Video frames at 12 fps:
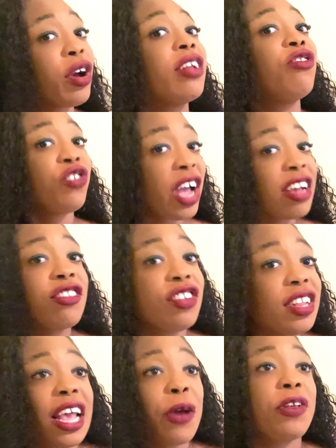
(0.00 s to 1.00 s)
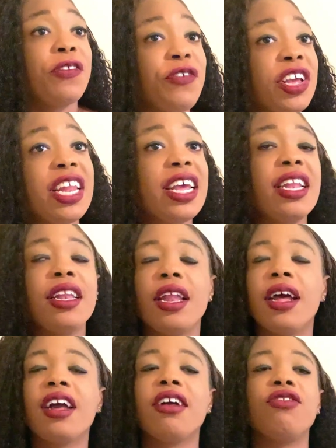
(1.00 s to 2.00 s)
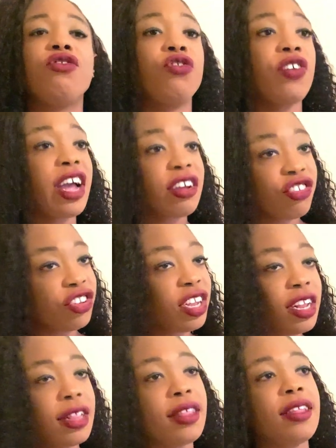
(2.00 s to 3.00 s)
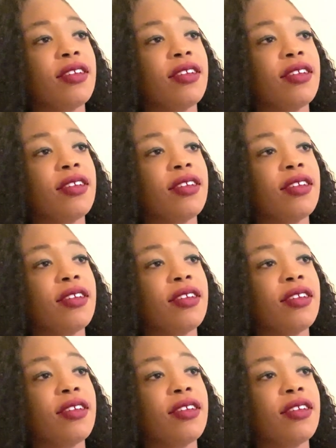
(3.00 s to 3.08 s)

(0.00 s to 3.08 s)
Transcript: contractions I was feeling. Now contractions